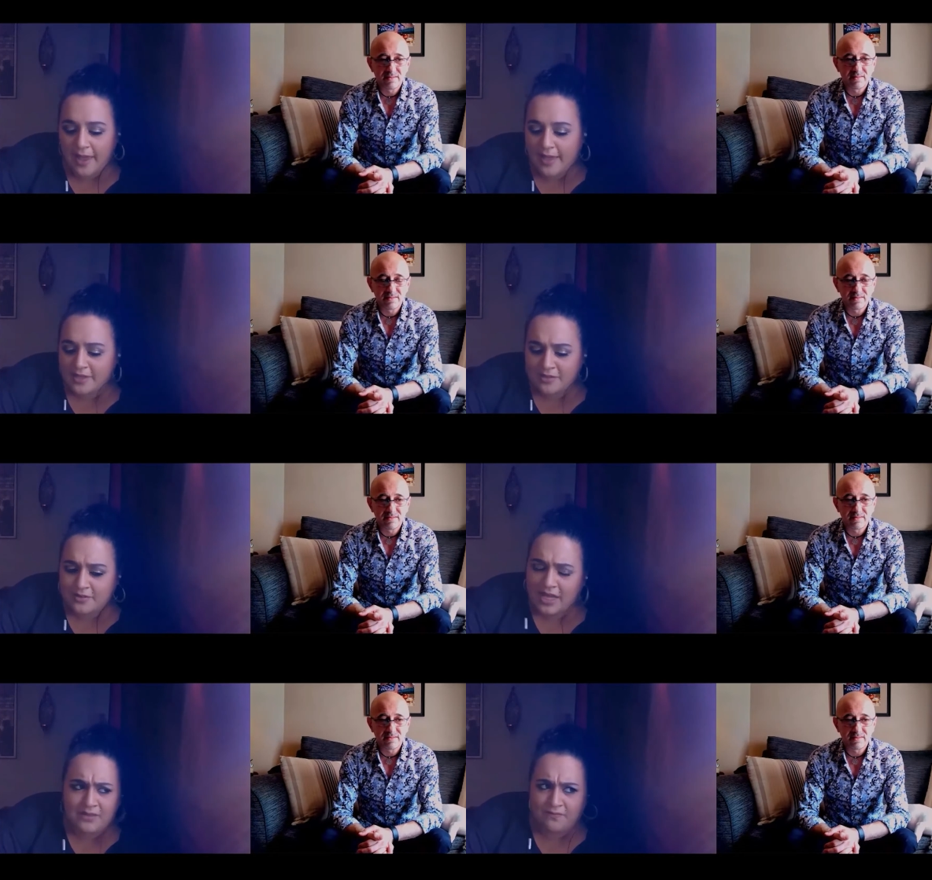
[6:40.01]
Speaker 1: And
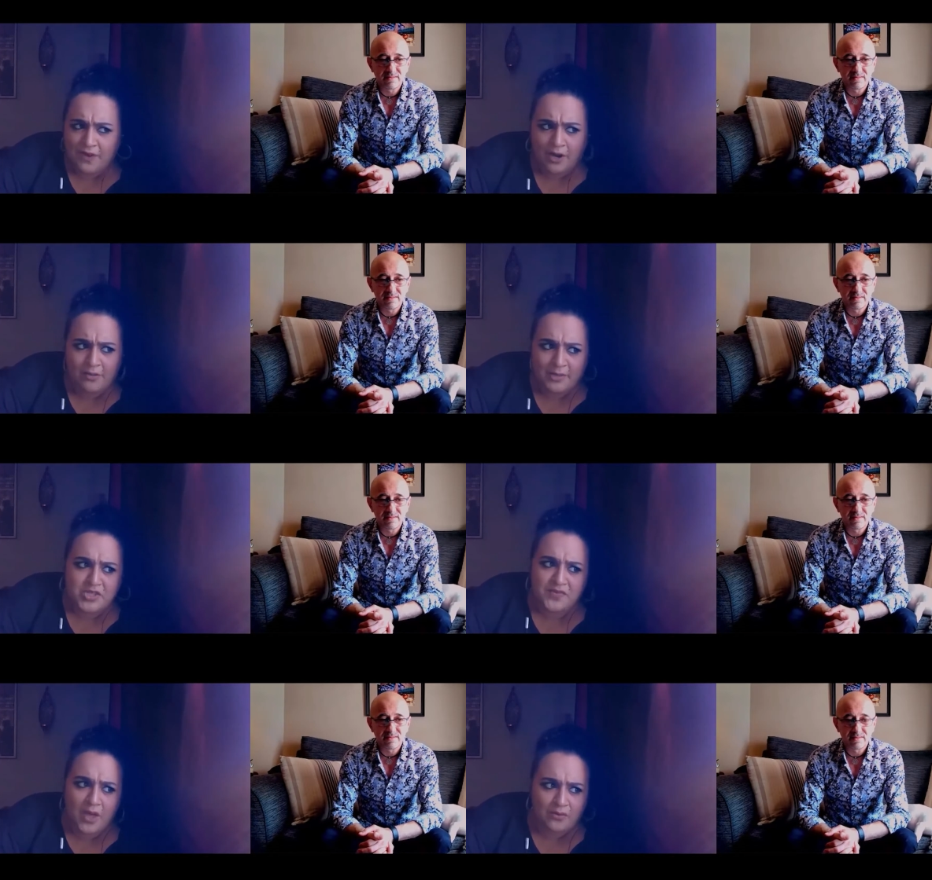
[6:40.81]
it very
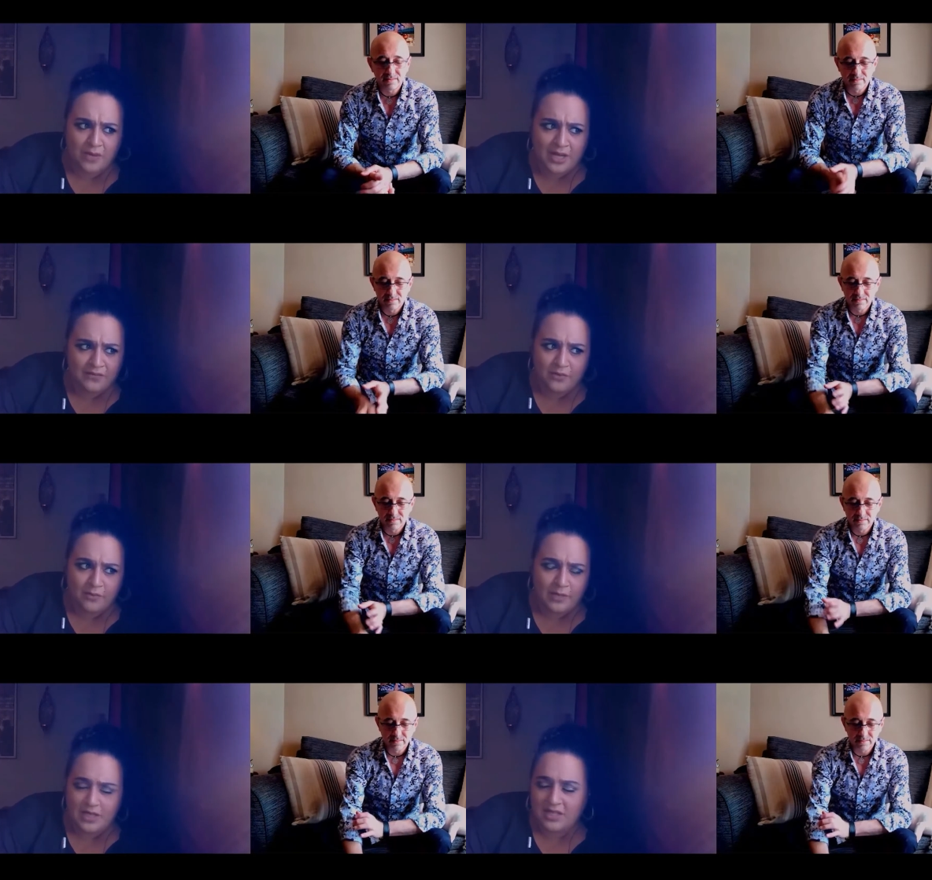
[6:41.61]
much felt right for
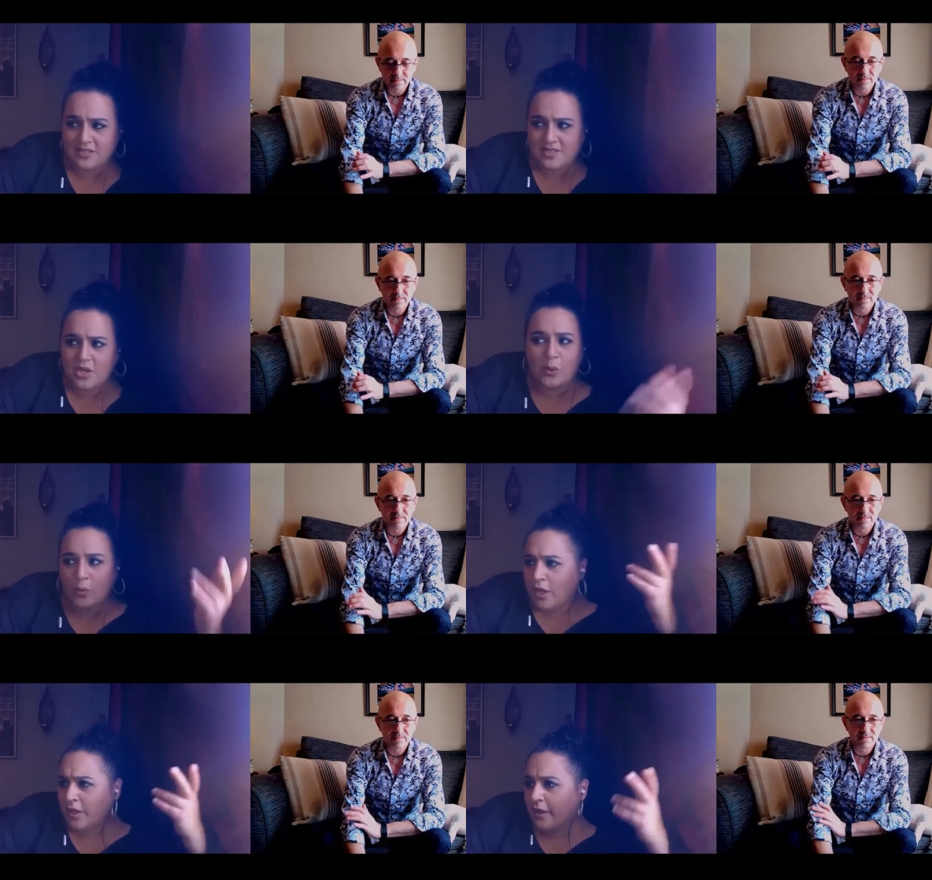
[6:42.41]
me. And so
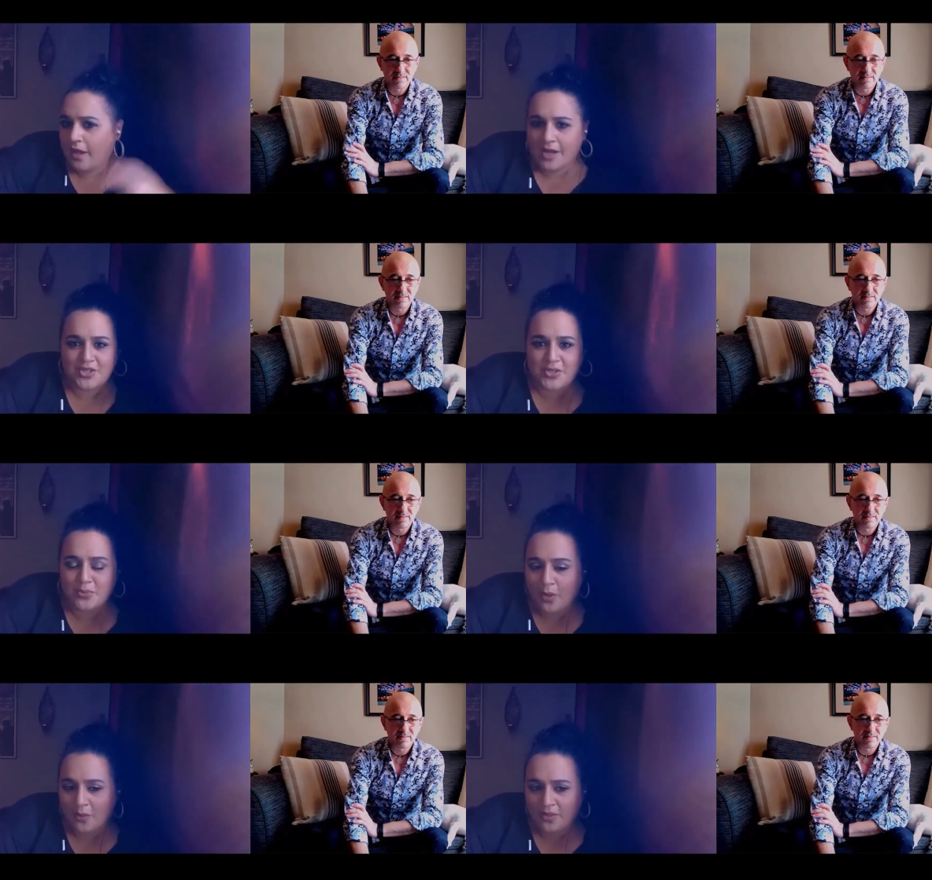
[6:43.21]
I just
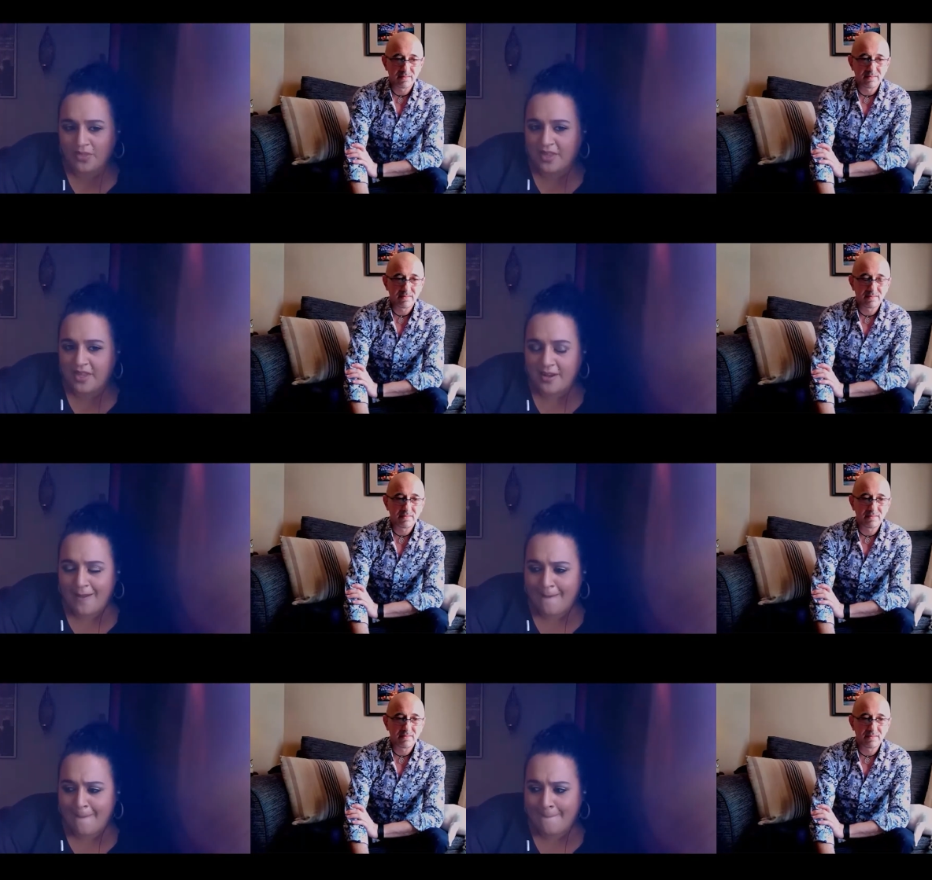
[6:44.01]
went with it.
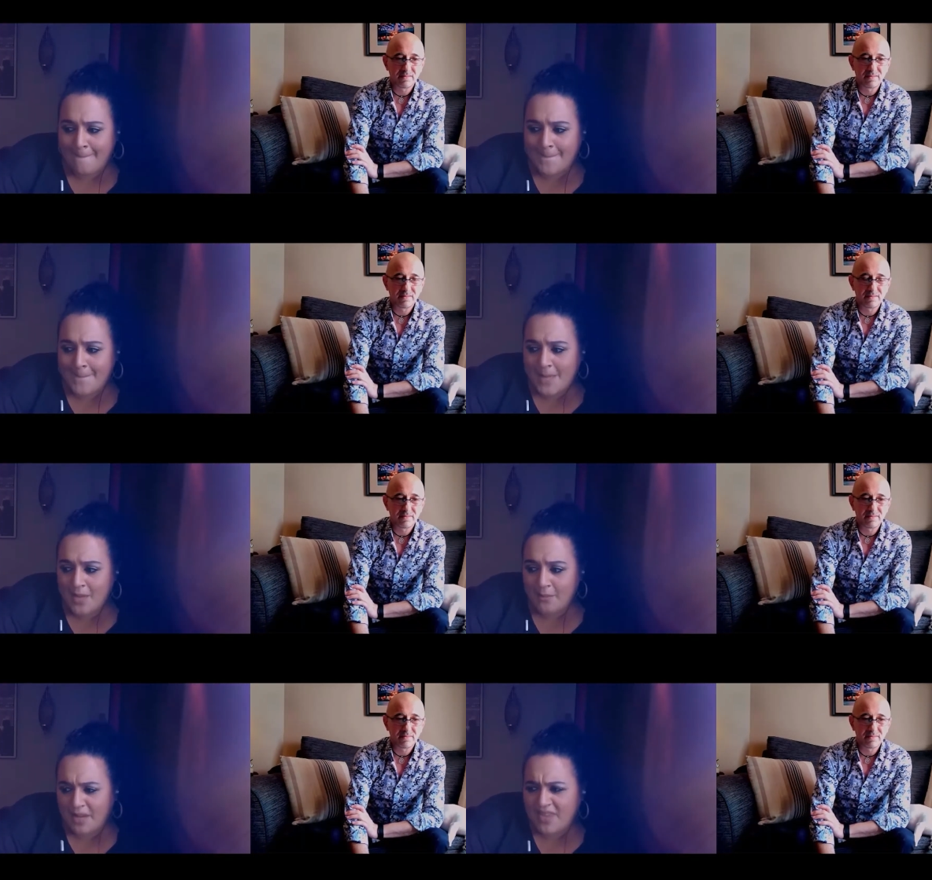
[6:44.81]
Um,
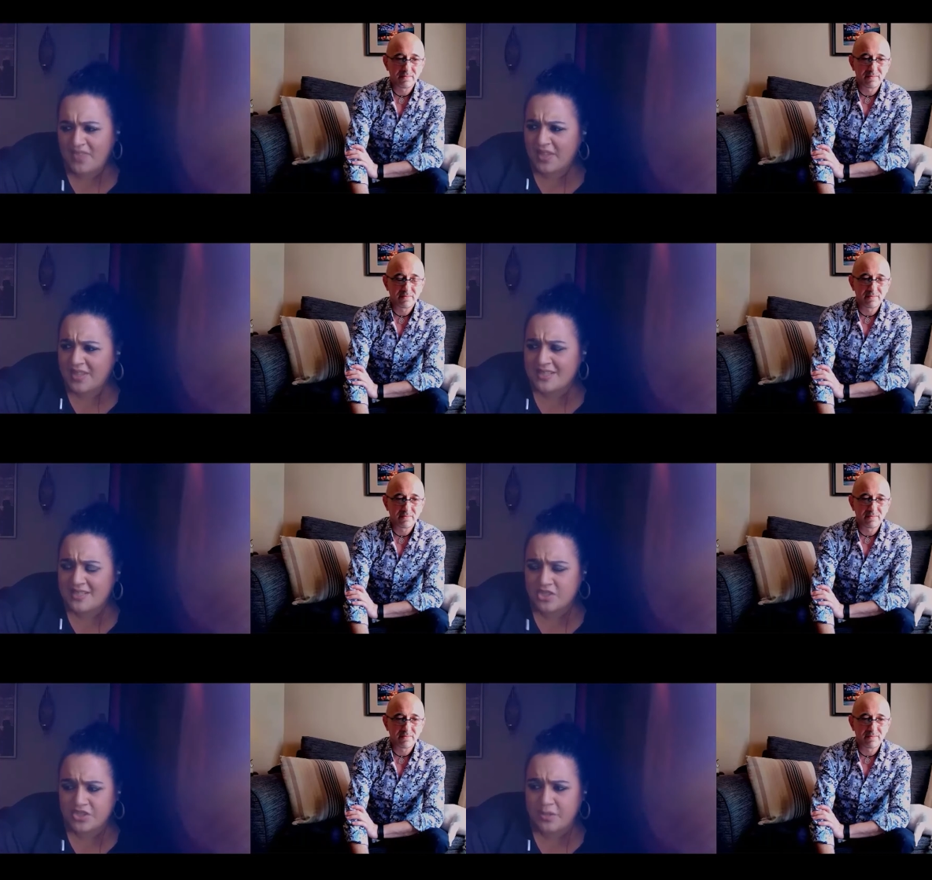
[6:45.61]
but I think it's
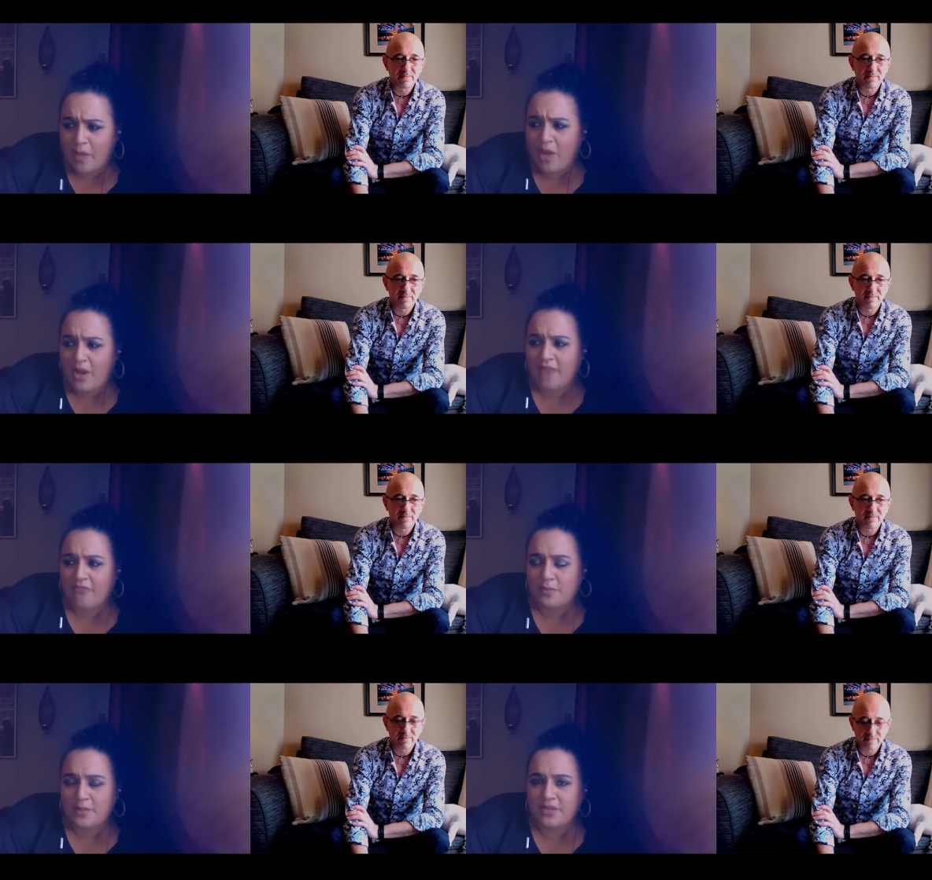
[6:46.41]
just about
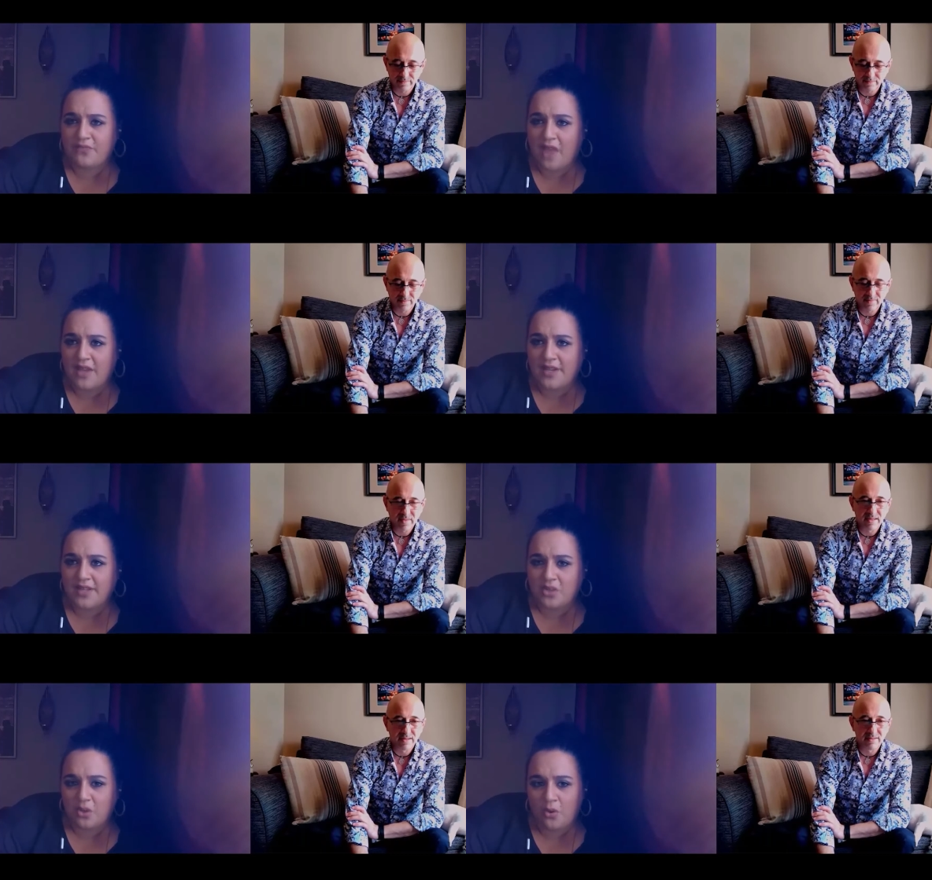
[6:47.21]
everybody
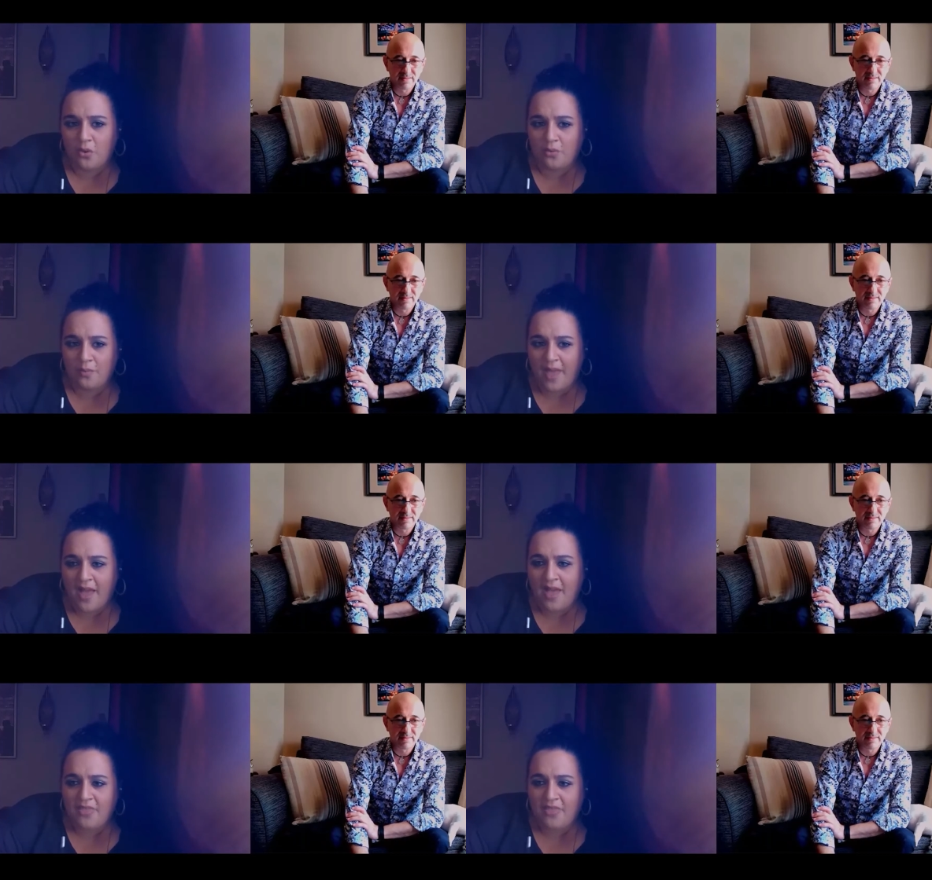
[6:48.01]
finding their own path